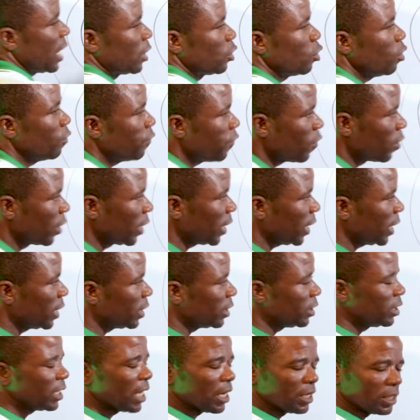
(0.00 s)
And don't
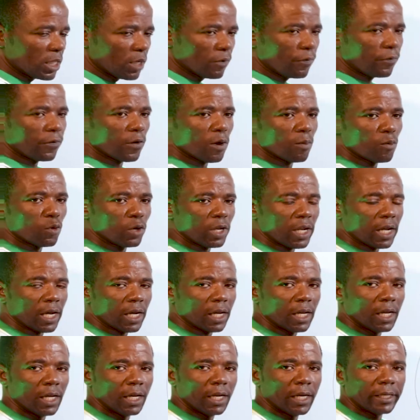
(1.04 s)
forget, there is a
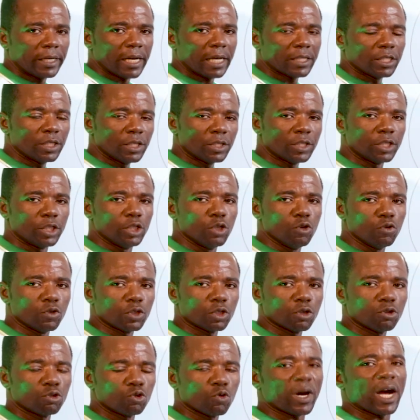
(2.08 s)
formula that is
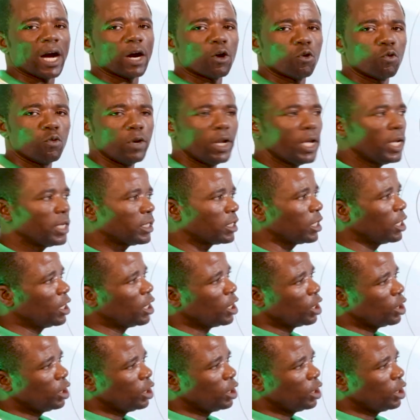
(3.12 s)
used to calculate